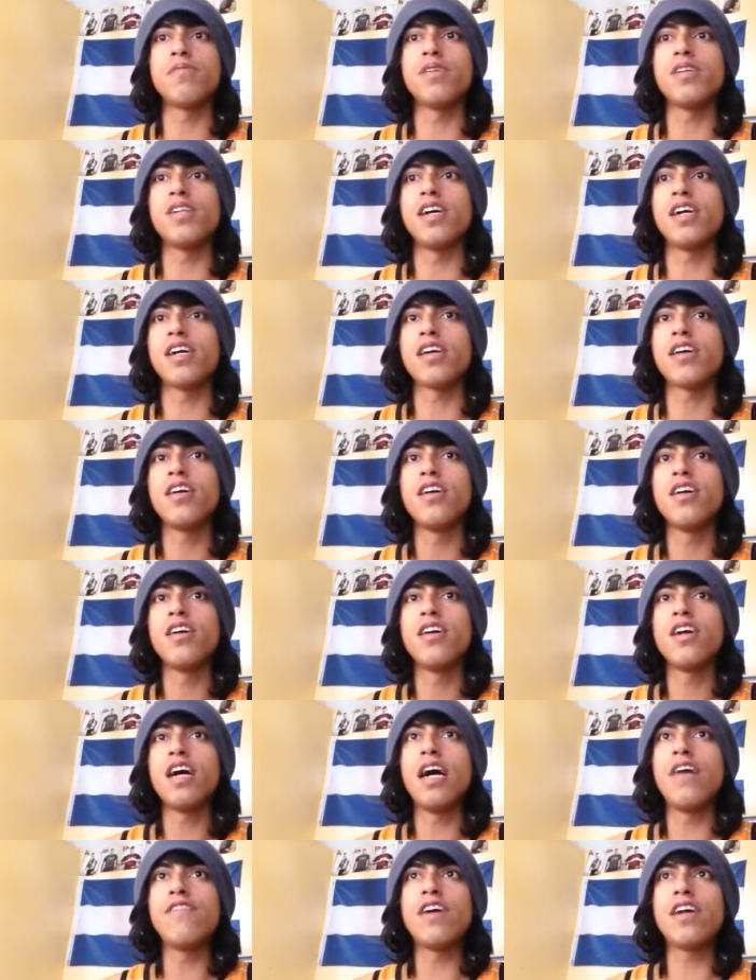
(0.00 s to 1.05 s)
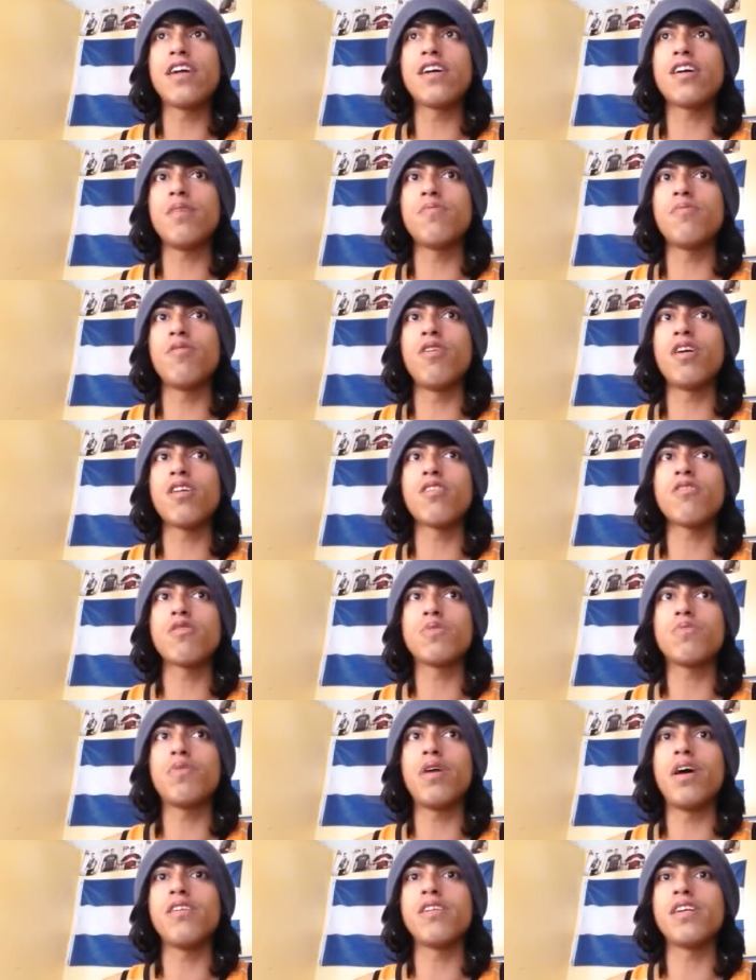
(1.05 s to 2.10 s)
But like, I've had a couple articles
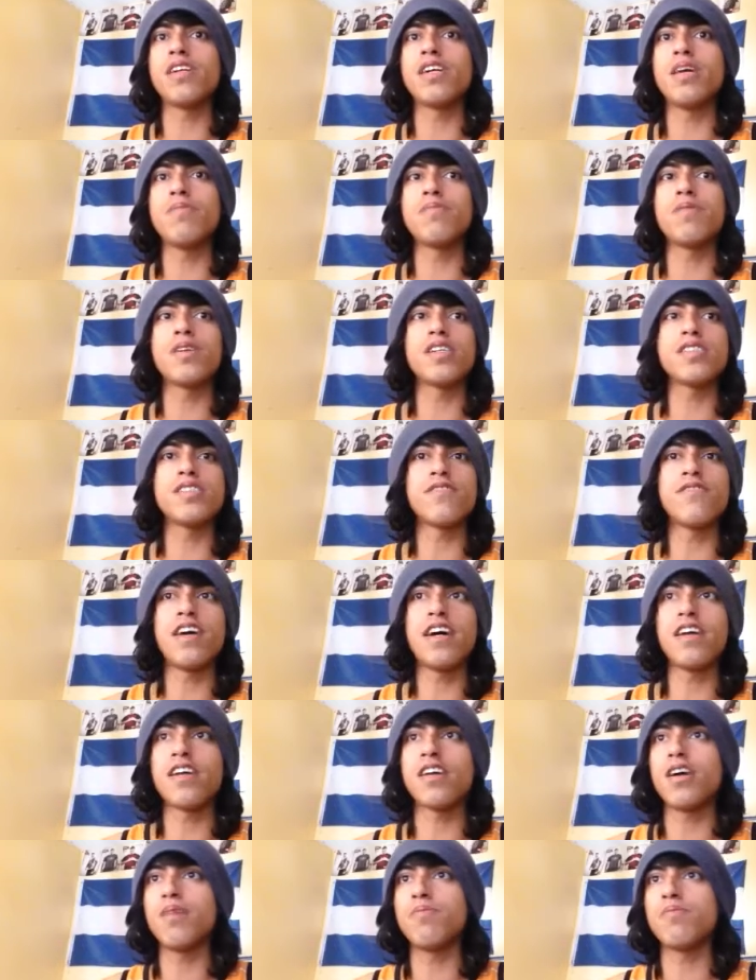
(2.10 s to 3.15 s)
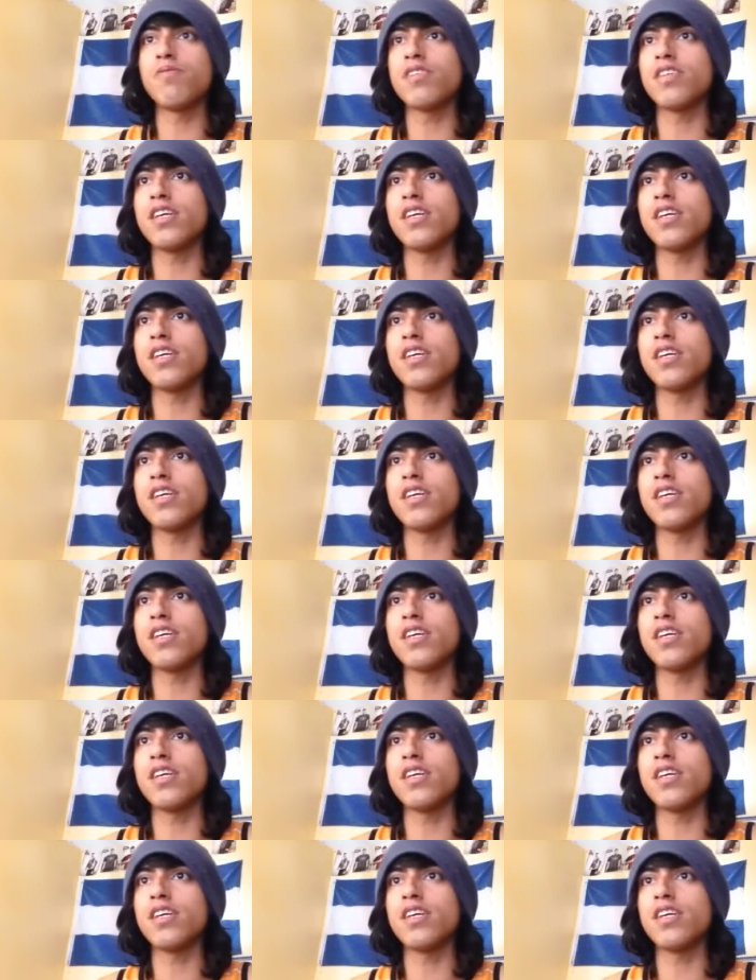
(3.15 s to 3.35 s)
piling up because I've had a couple